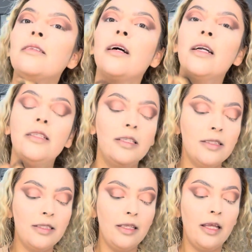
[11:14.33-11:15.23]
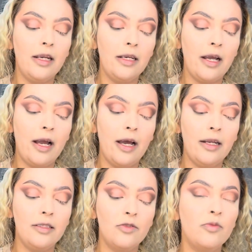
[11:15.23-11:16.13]
I did see that it had
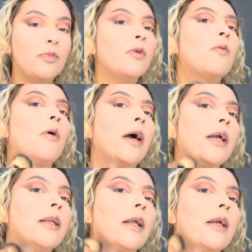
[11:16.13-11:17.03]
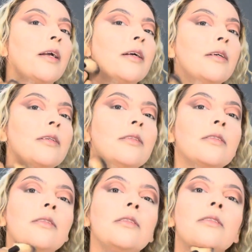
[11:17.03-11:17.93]
a super white like
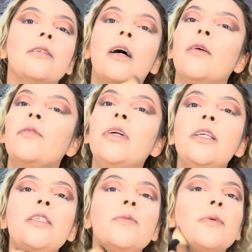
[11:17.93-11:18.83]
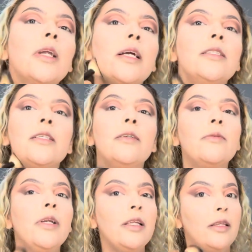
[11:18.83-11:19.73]
coverage, but I didn't
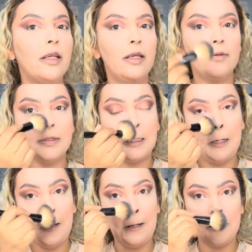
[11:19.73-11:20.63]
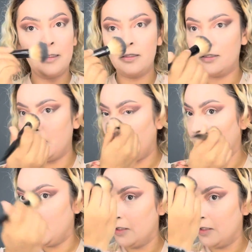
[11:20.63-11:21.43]
really think it was gonna like stain me